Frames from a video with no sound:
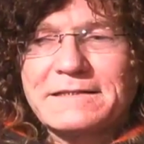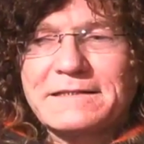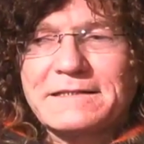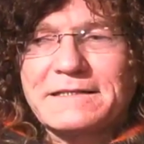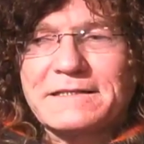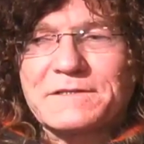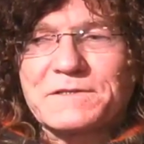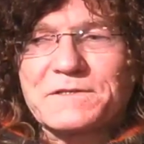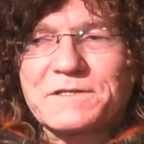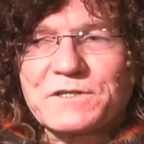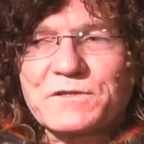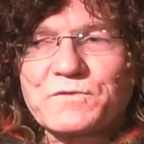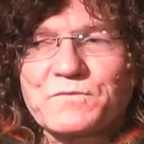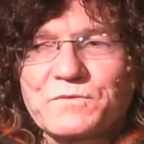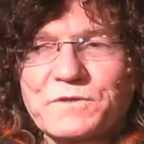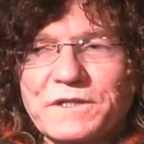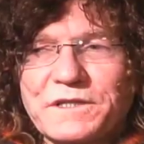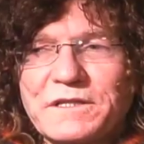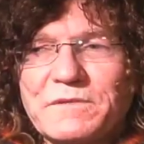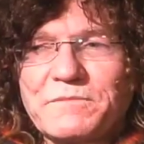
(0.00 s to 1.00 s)
is this
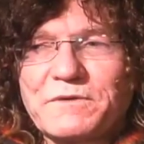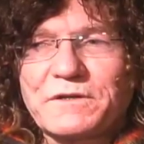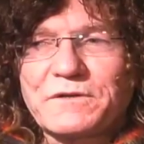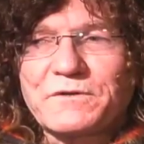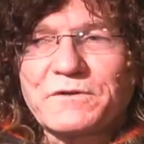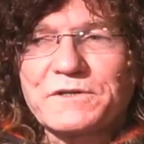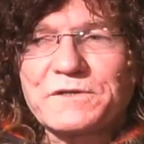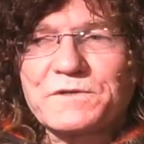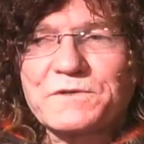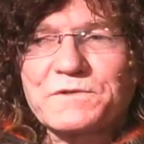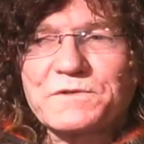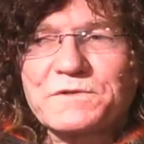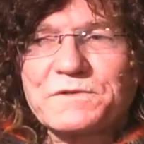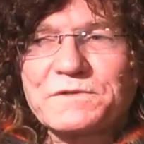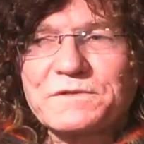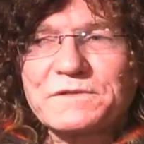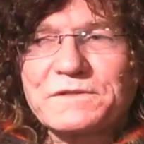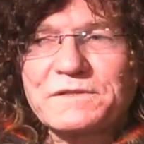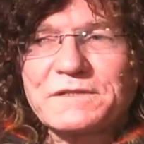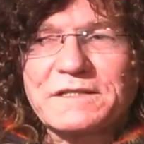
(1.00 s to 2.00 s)
really because
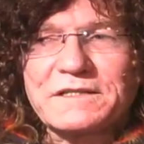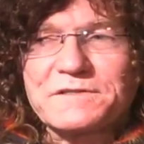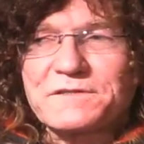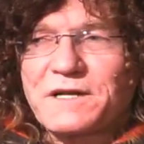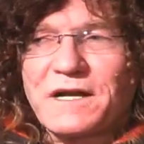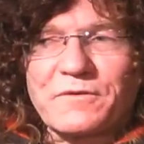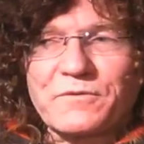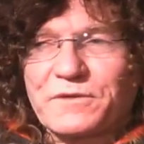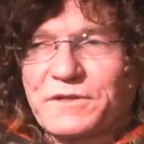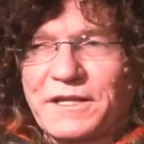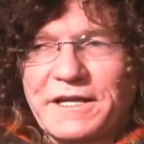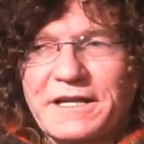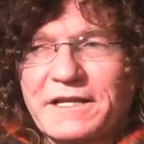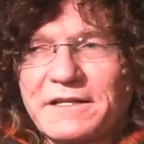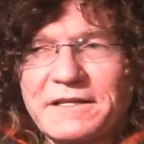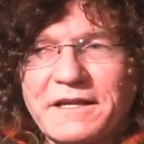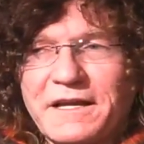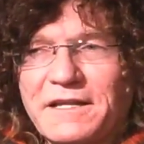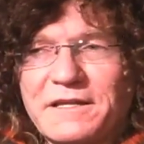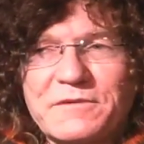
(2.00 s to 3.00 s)
he's not relating
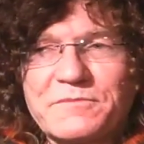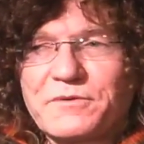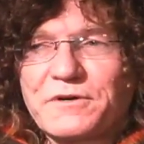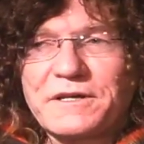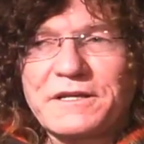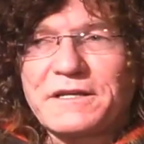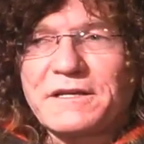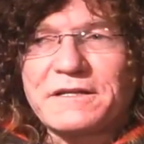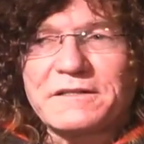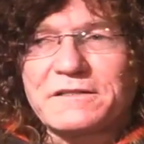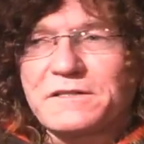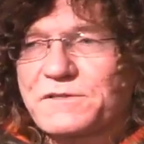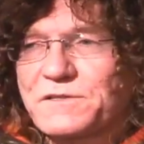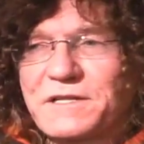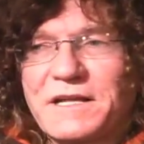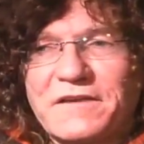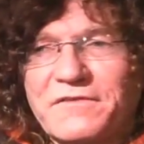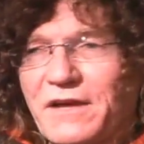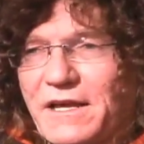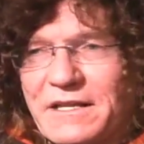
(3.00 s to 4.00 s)
to anybody and doesn't
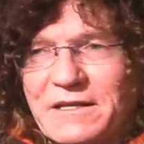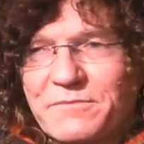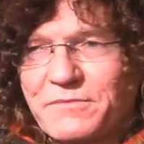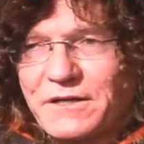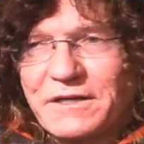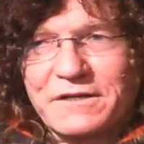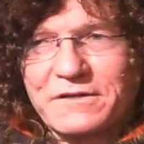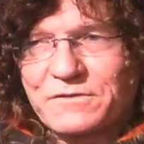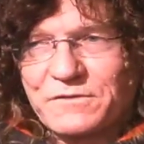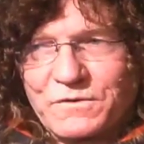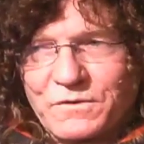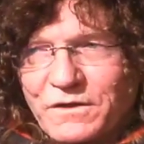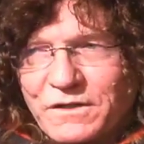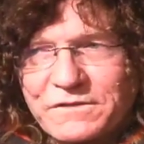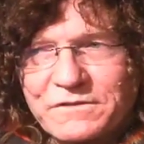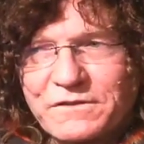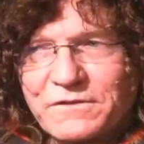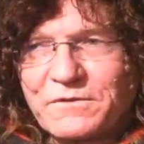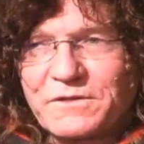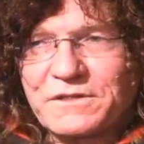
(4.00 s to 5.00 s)
have anybody to talk
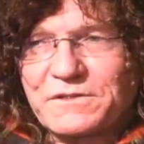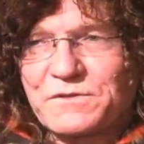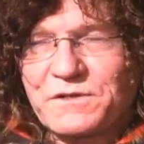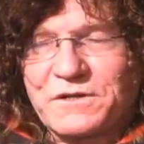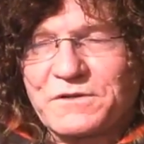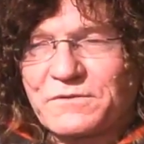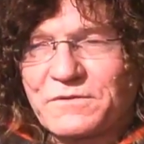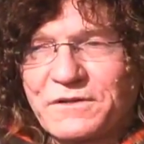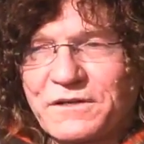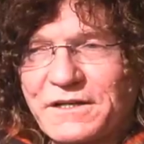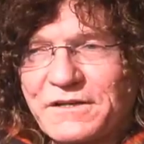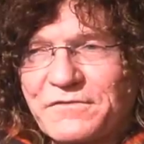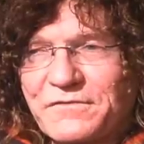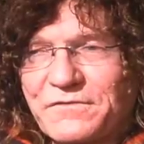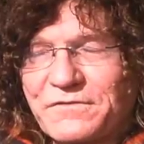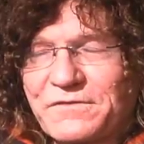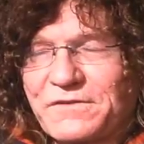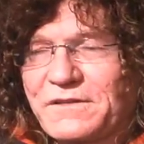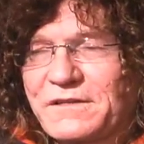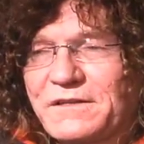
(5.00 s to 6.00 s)
to in his own
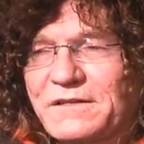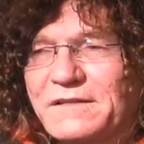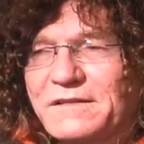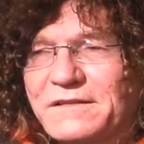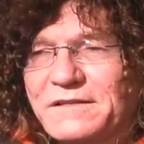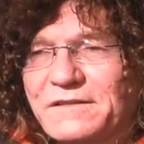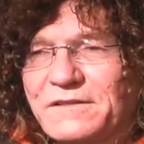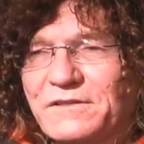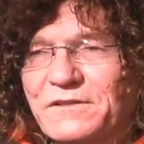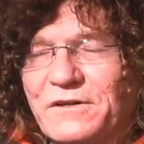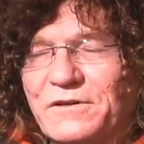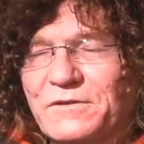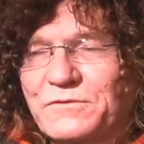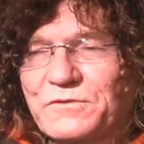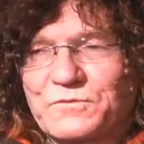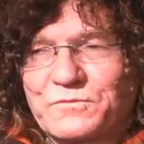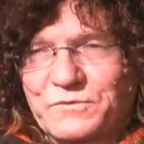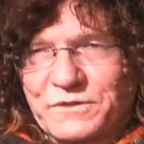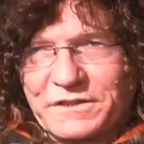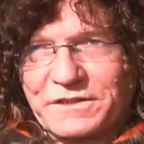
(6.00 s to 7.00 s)
life? You know,
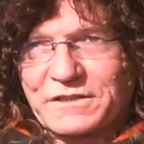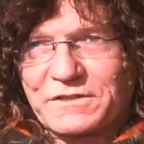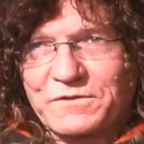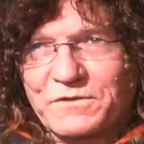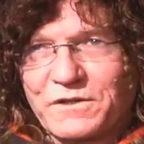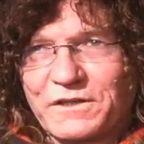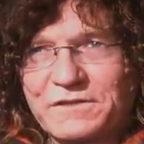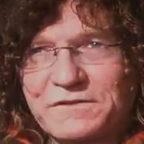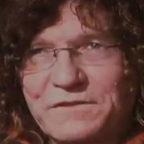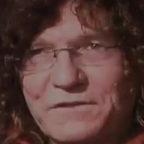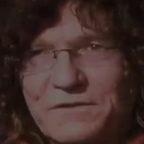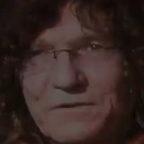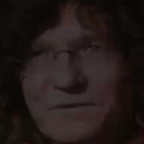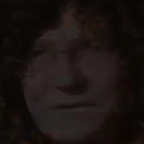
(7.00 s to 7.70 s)
to really talk to?